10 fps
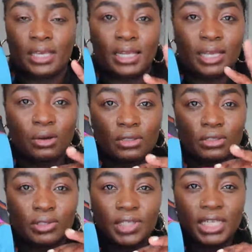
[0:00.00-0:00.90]
like, on the
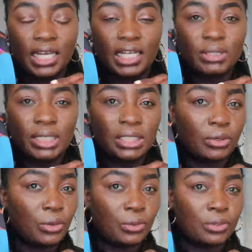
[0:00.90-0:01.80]
screen it actually
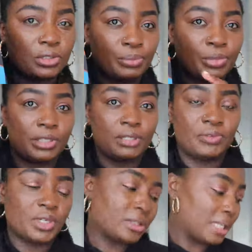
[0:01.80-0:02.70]
goes, but in
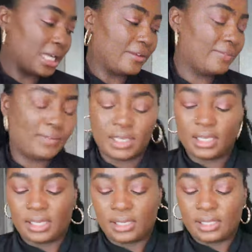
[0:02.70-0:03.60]
real life
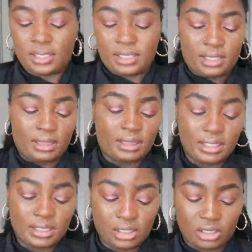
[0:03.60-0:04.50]

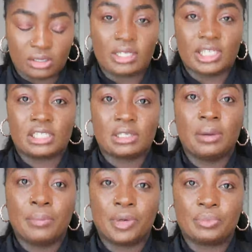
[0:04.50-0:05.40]
this color is
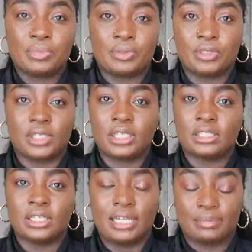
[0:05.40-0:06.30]
purple. It's
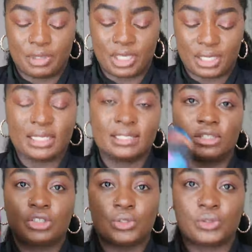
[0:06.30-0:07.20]
not like pink as
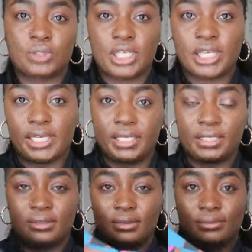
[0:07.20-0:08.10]
it shows here.
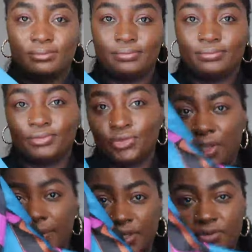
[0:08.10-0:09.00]

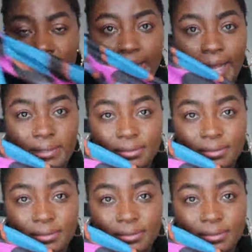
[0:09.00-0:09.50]
Let me try that.